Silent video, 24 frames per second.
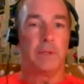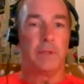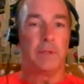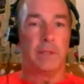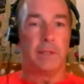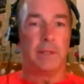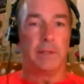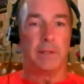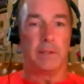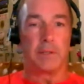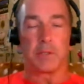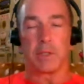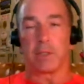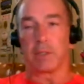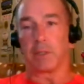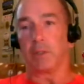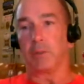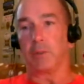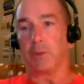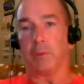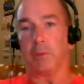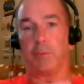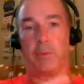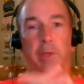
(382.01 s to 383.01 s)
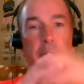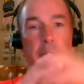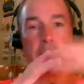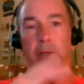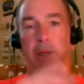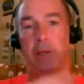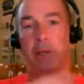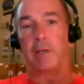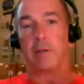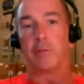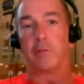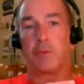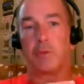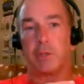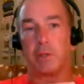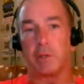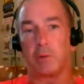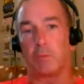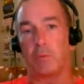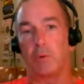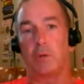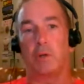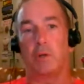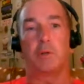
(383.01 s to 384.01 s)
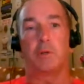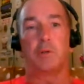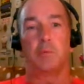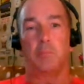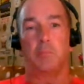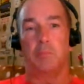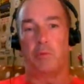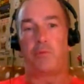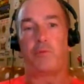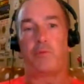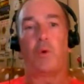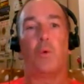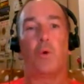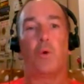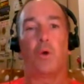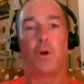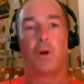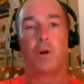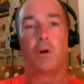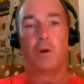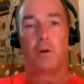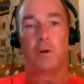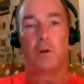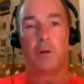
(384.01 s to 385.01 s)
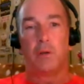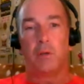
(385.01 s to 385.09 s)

And it's like, okay, wait a minute, everything worked before,